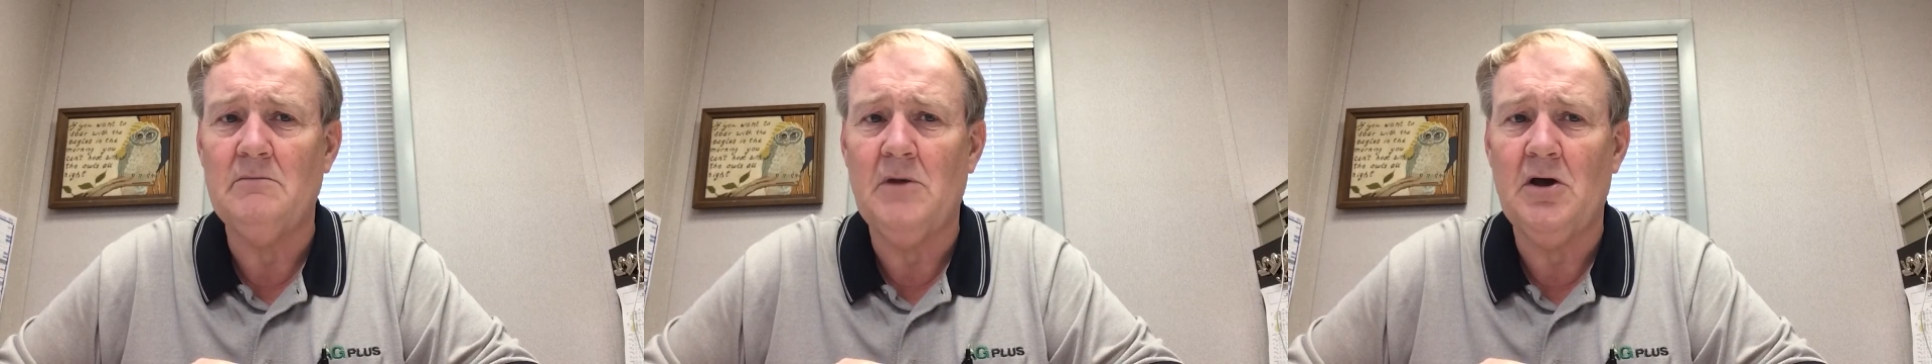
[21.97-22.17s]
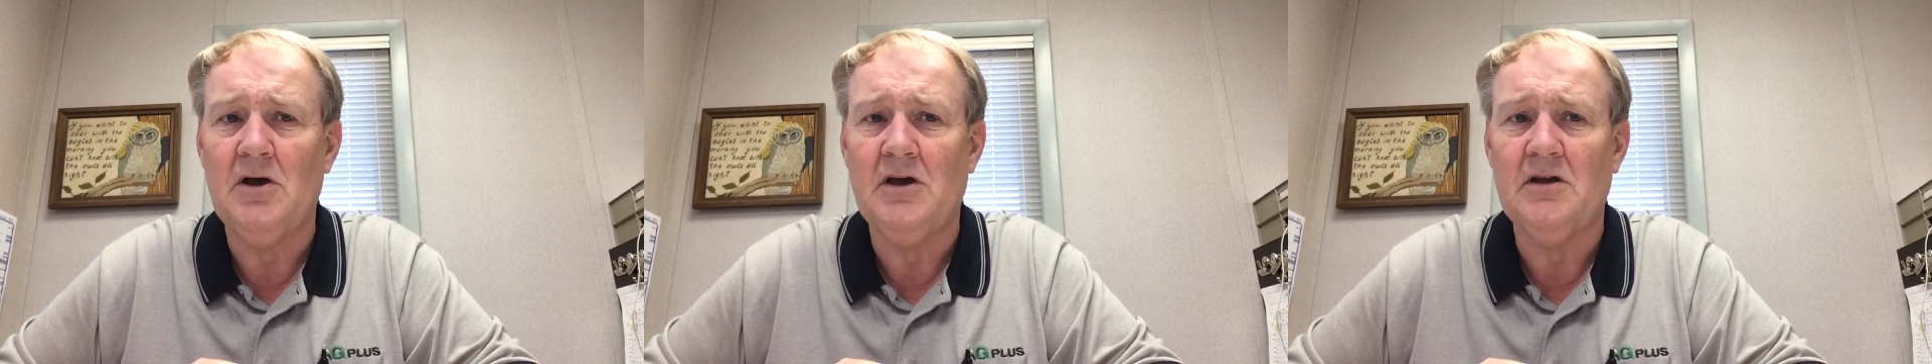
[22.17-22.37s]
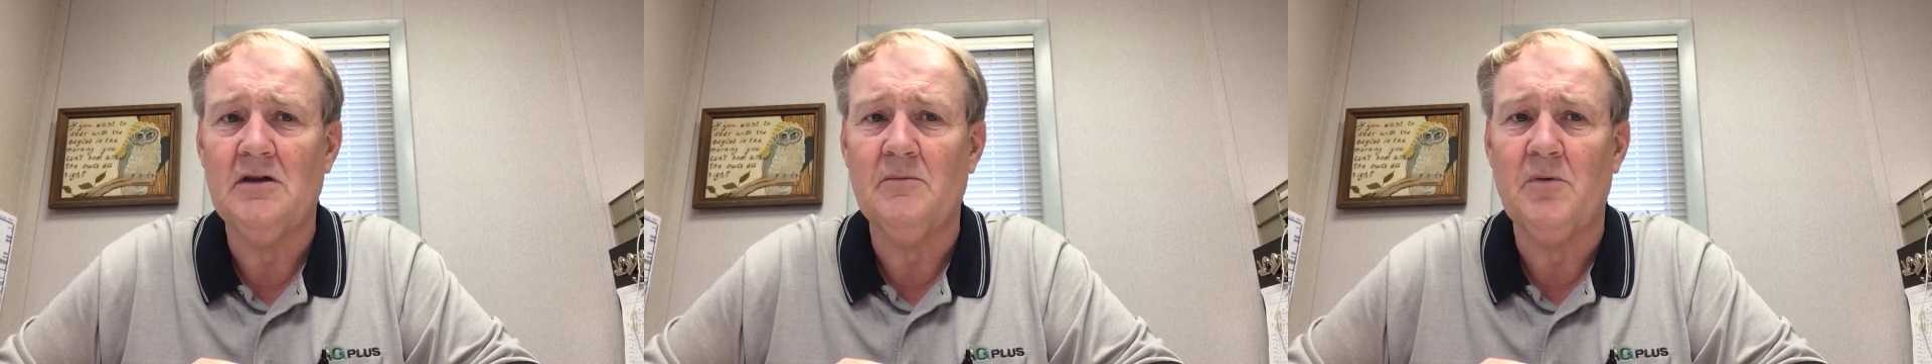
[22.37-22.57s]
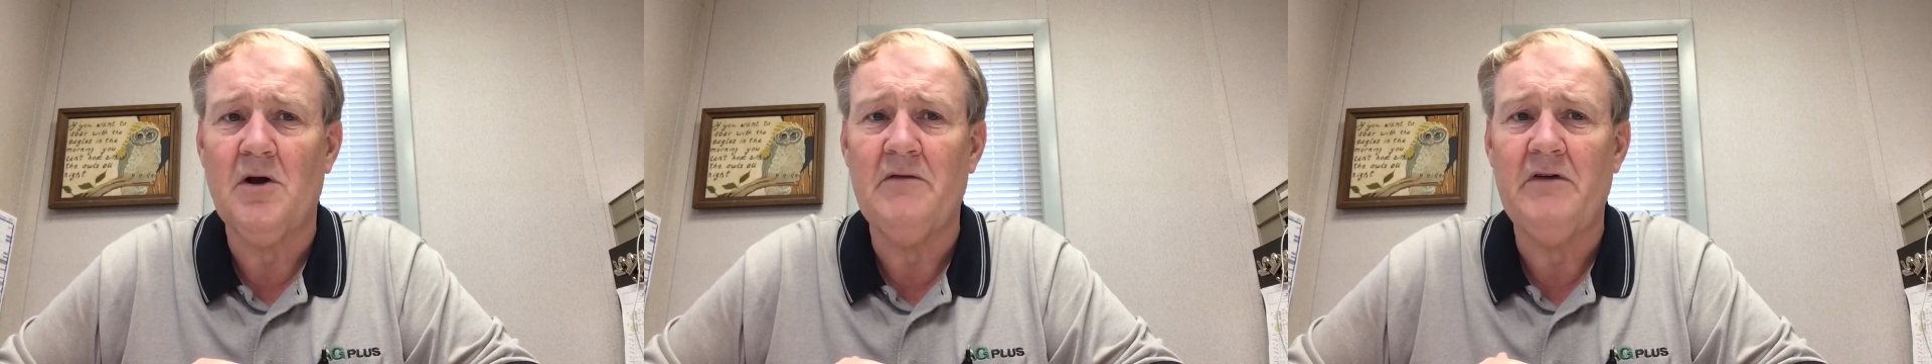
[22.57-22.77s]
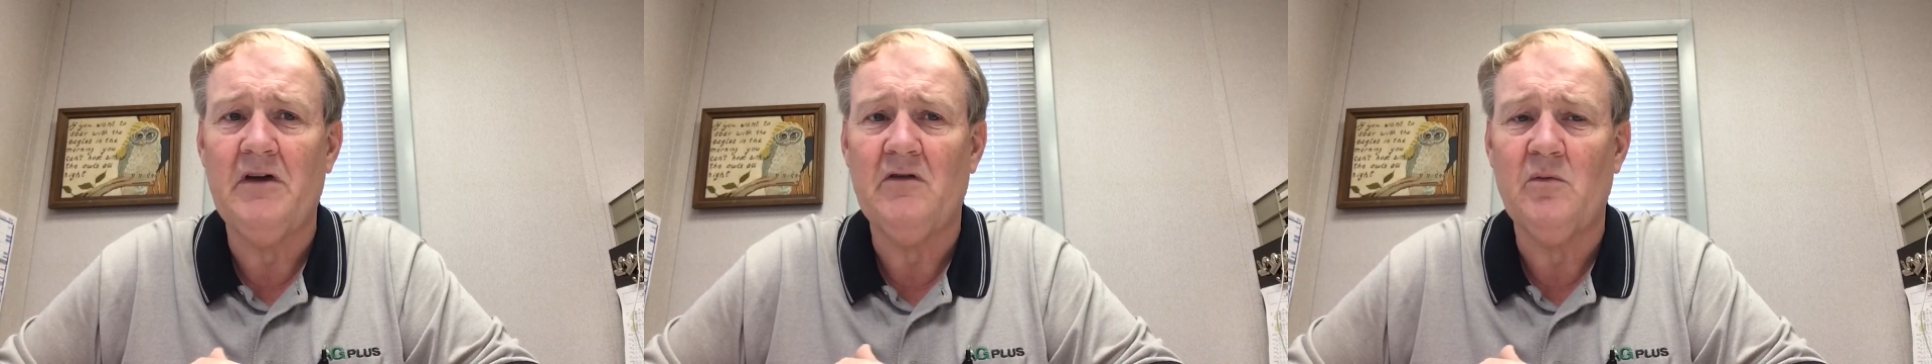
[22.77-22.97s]
million the
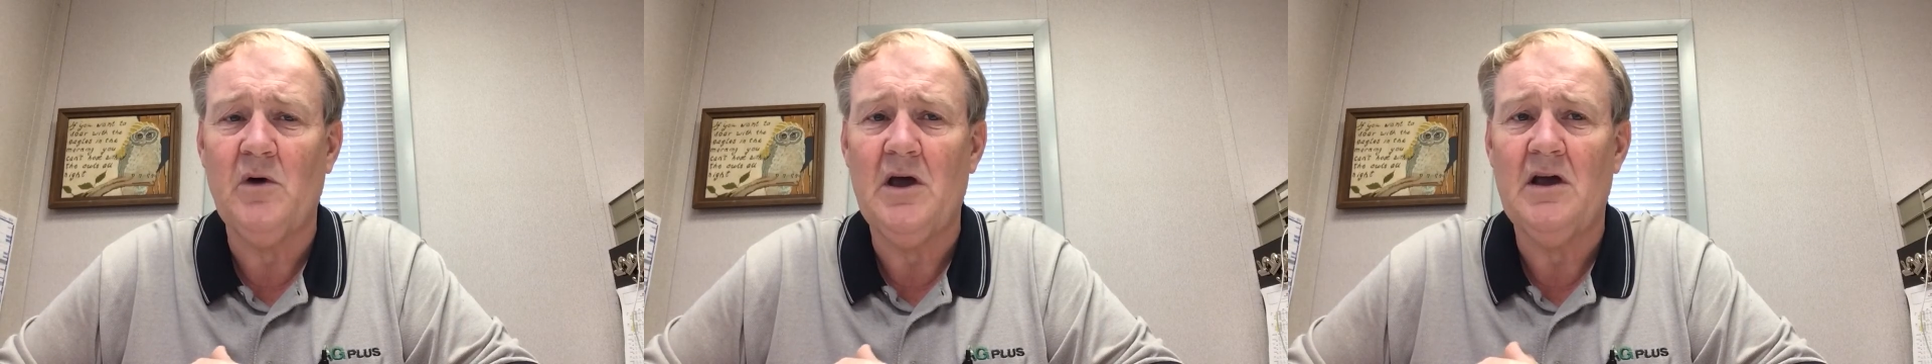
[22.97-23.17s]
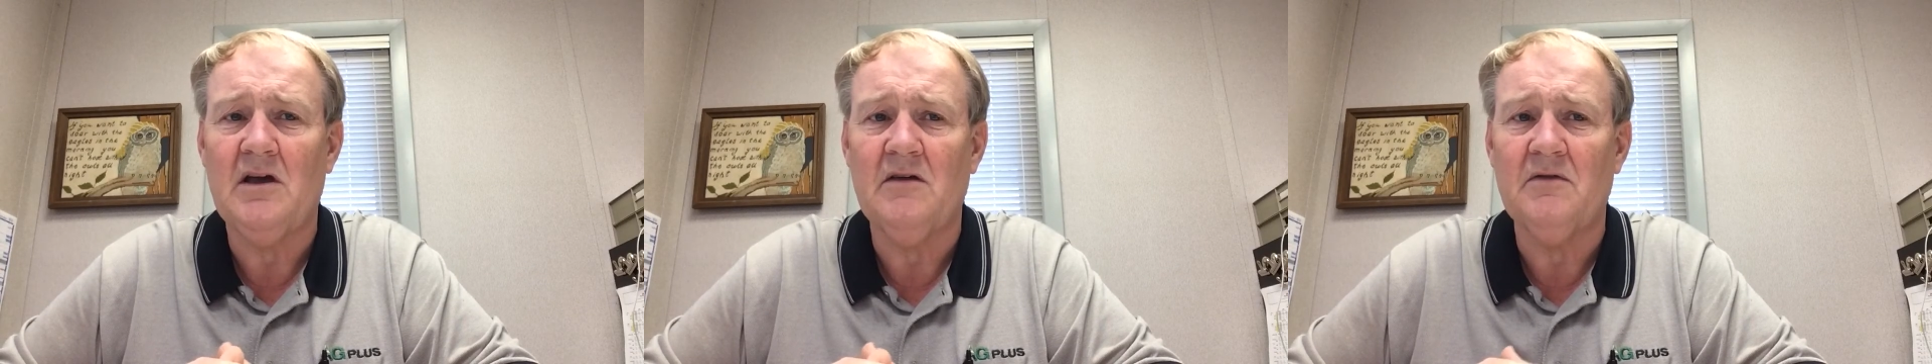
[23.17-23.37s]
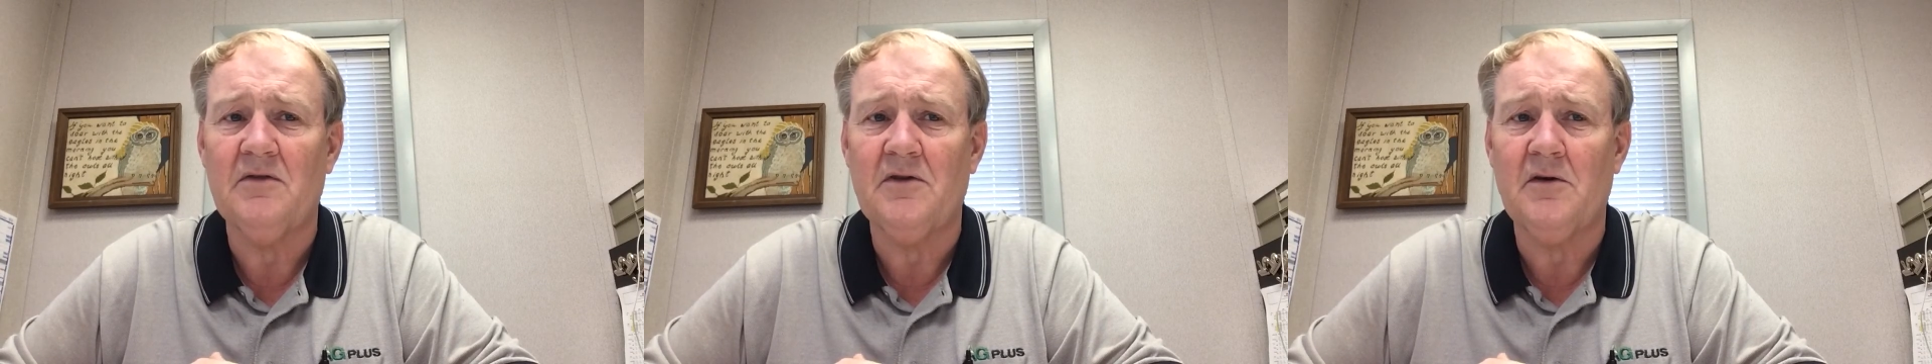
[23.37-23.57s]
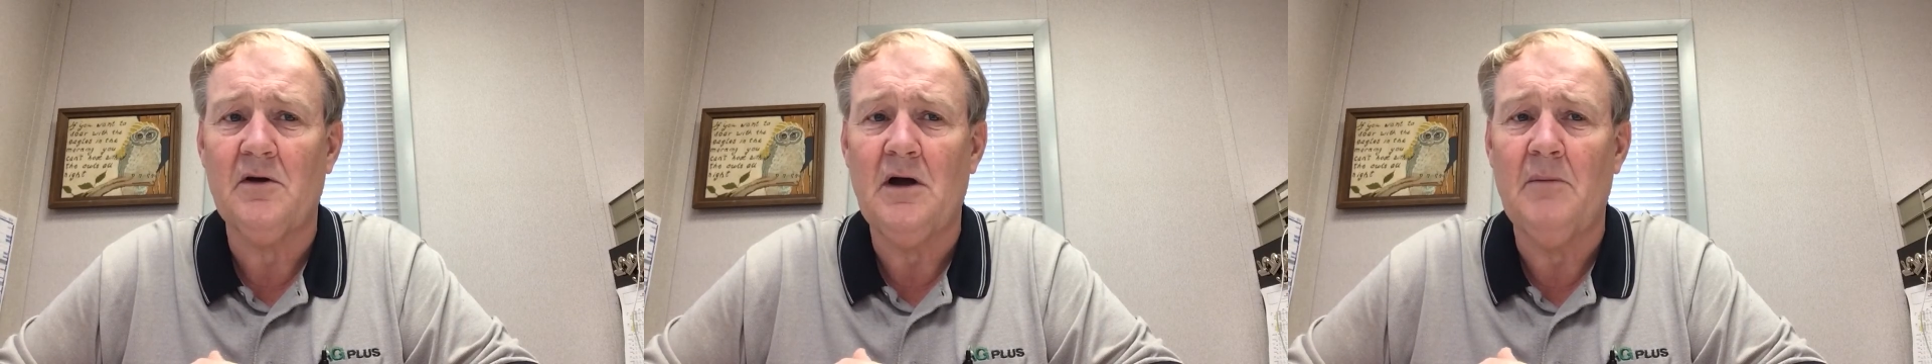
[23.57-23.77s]
previous week and